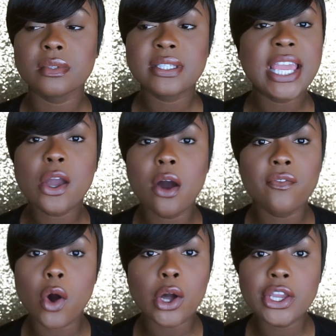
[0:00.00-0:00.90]
take
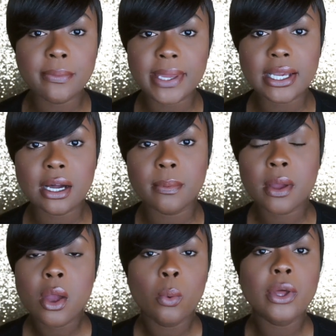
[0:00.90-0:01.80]
off all your
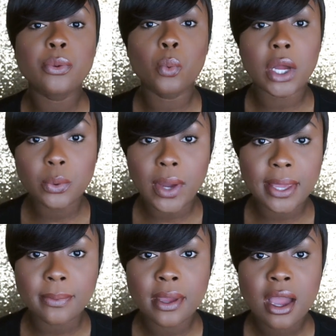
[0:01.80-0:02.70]
makeup with one
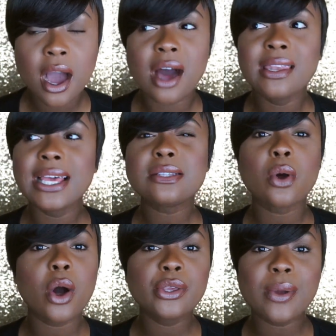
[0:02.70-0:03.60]
wipe unless
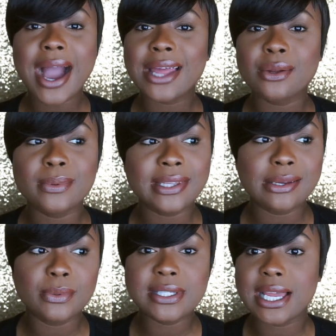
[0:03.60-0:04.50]
all you had on
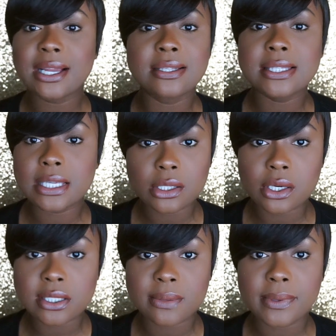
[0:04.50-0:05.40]
was like concealer
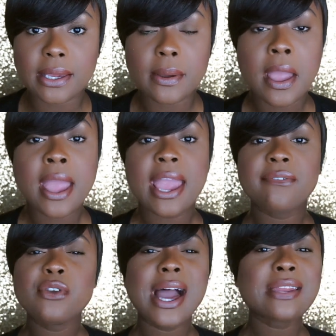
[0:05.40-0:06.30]
or something.
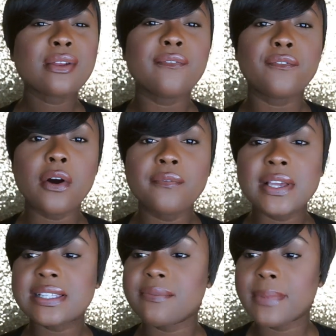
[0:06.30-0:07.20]
If you had on a full
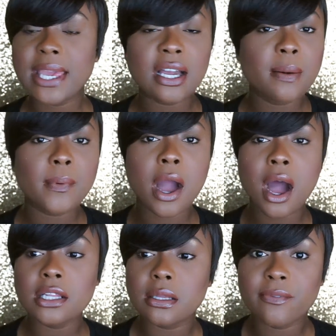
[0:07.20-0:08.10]
face of makeup,
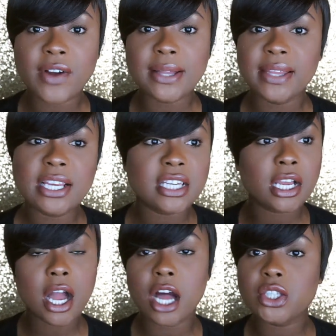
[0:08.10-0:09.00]
con
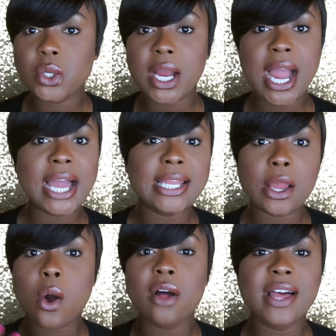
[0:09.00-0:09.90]
foundation, contour,
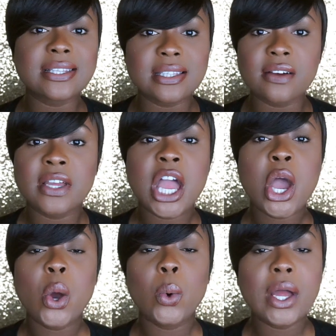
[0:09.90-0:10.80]
highlight, all that stuff,
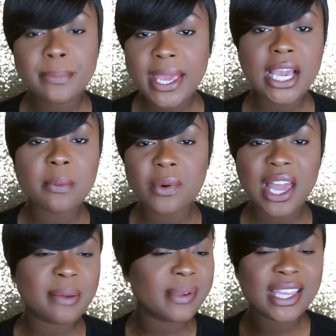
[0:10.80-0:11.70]
one makeup
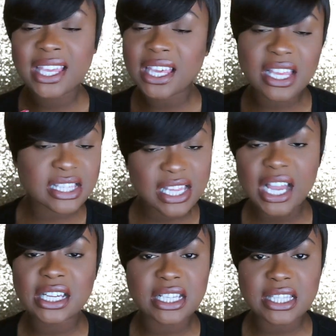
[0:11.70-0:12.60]
wipe is
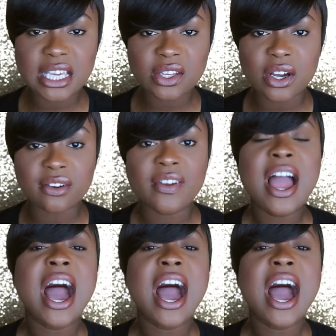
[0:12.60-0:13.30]
not gonna take it off